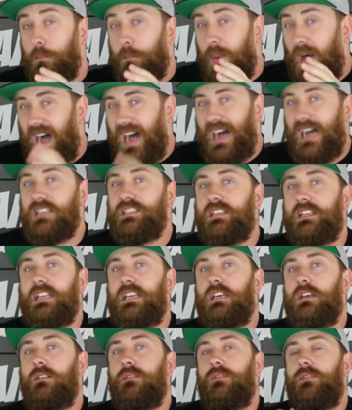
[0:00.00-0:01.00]

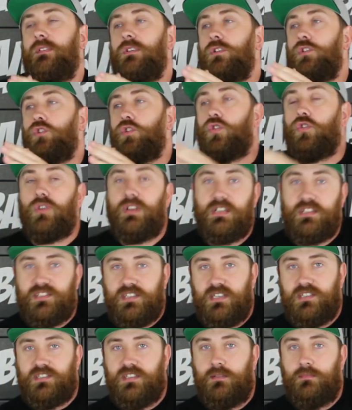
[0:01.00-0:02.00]
positive
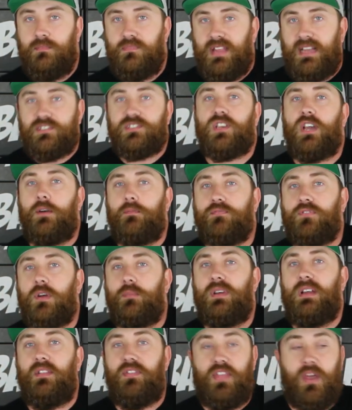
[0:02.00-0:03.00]
criticism that's come
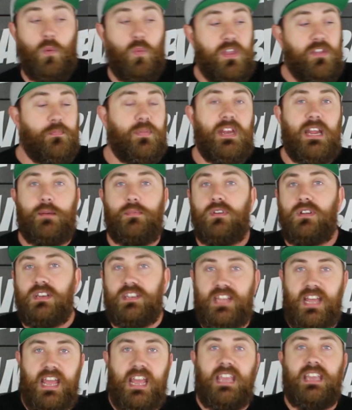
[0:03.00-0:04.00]
from it that we've been able to
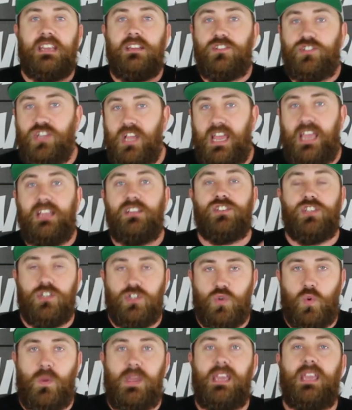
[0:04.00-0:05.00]
take and change
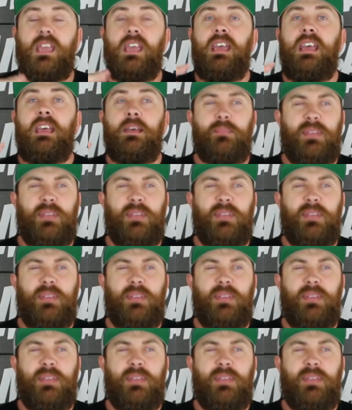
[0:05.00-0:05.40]
and tweak